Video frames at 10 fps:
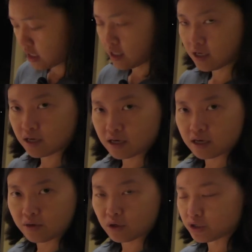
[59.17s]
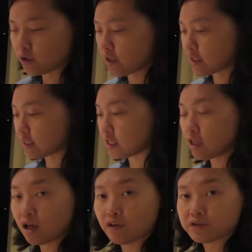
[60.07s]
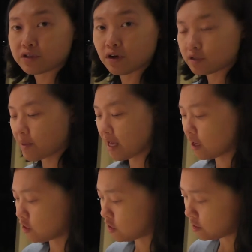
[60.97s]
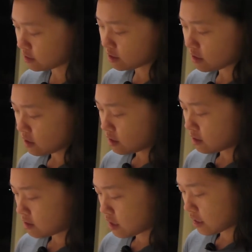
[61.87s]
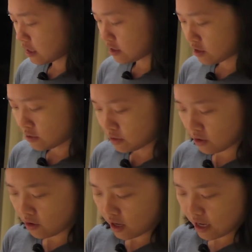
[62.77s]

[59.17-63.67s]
see. I was told that there's a lot of sauce packages. So let's get those all